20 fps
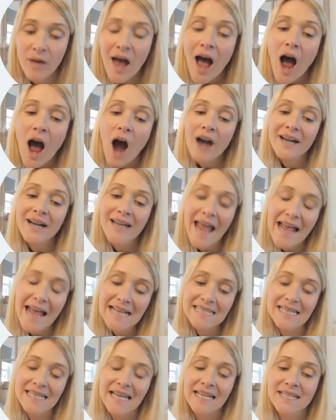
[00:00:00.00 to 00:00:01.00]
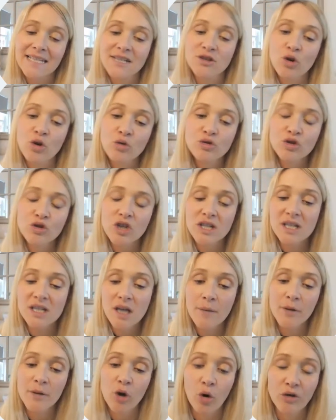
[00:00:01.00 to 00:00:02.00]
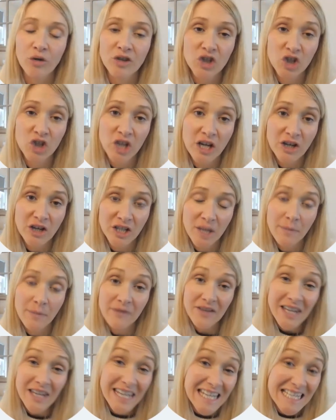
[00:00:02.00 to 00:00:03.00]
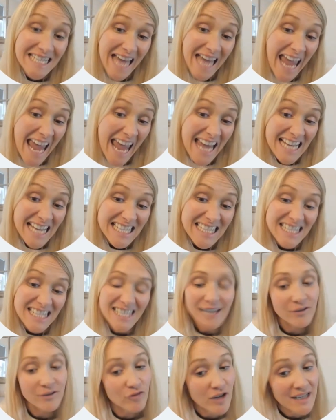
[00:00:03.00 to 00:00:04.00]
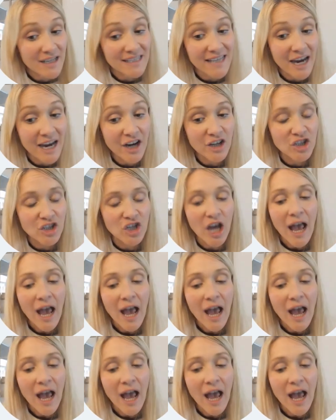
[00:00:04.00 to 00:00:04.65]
Our next slide is also just coming on to share some of the key texts and research